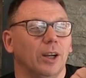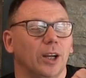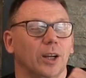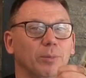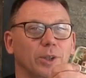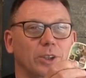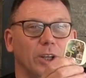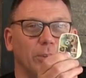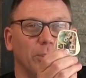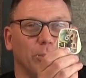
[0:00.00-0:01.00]
and my
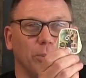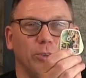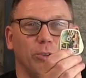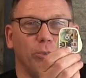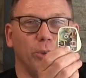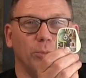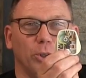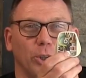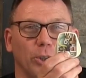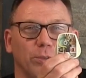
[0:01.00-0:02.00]
yellow and green
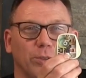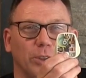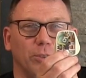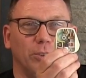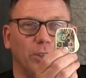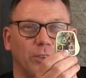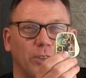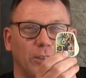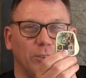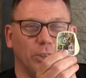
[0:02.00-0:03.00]
striped earth goes to the
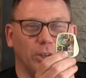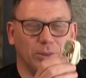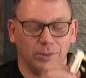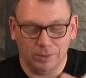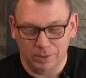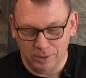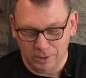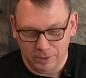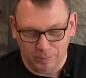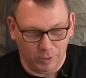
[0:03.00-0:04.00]
center.
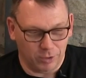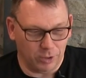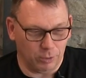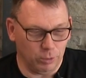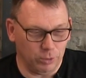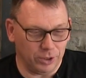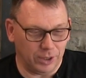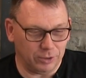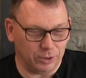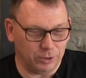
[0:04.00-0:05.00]
So they're all
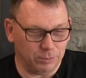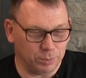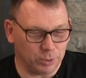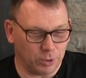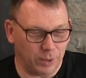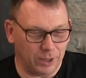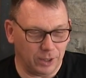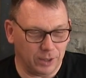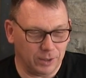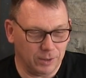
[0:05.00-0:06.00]
connected correctly.